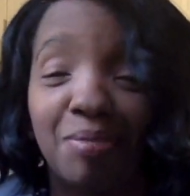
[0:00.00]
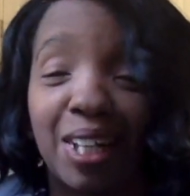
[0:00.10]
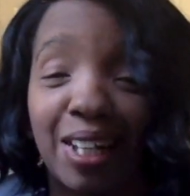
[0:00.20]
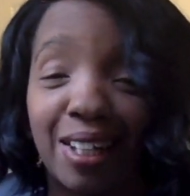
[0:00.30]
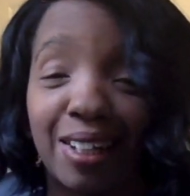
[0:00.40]

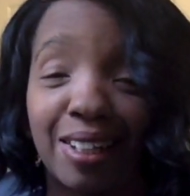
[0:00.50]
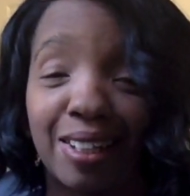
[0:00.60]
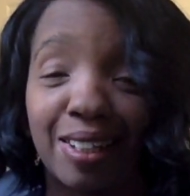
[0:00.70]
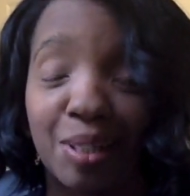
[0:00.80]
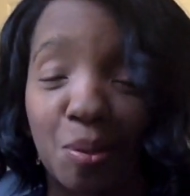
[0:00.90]

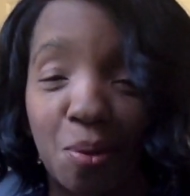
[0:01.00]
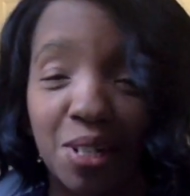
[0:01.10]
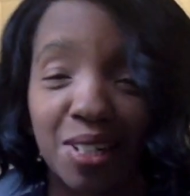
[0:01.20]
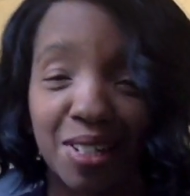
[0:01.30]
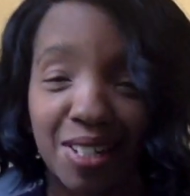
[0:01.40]
And the
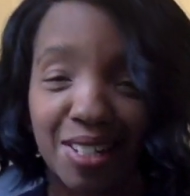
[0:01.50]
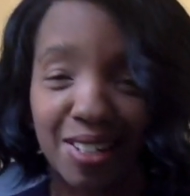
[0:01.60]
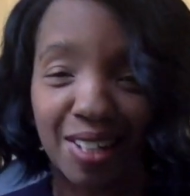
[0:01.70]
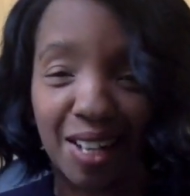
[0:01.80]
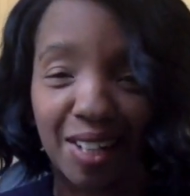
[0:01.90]

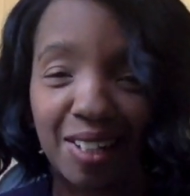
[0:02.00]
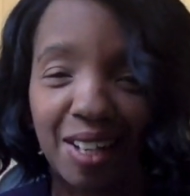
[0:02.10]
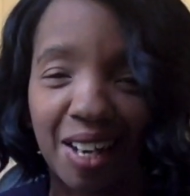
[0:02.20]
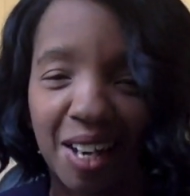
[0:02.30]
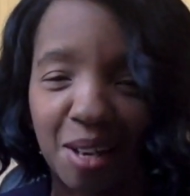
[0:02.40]
questions that
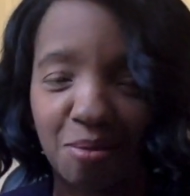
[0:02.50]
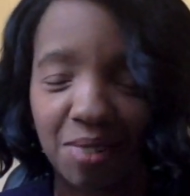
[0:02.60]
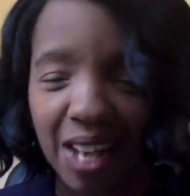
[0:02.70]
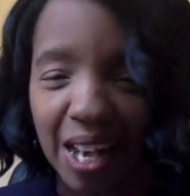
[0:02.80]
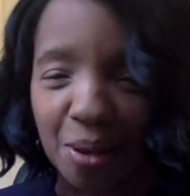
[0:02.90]
I have
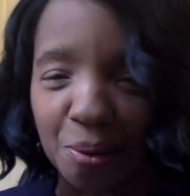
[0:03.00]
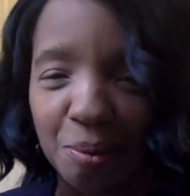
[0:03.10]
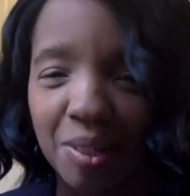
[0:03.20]
now,